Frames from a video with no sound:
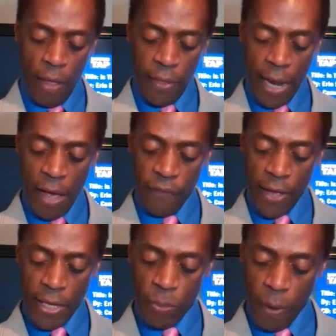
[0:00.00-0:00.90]
Then after
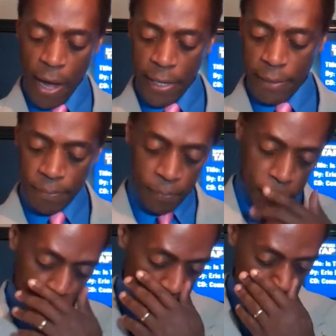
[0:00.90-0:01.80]
I
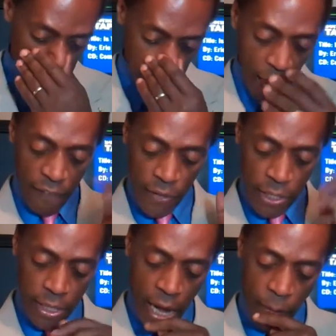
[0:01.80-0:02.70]

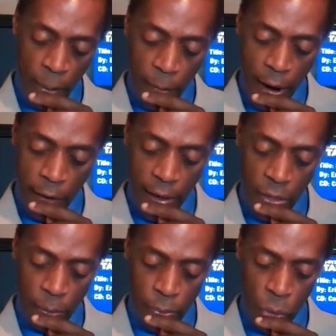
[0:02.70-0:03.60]
stopped admiring
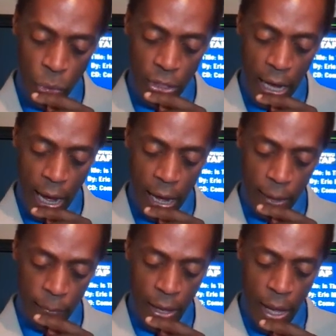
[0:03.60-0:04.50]
the blue sky,
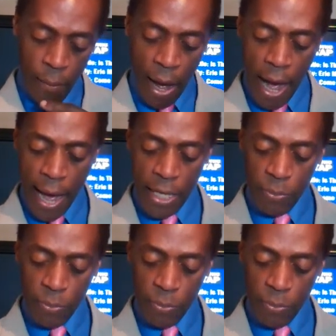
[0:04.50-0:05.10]
my eyes